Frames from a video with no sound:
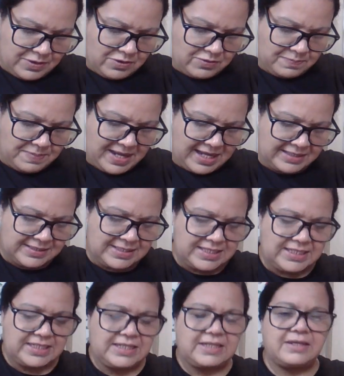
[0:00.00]
Oh,
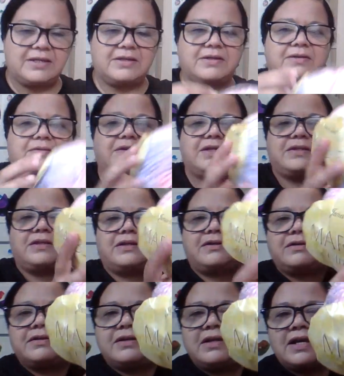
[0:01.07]
Patty, right
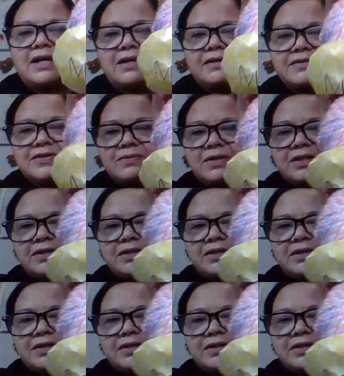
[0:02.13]
there in the locks,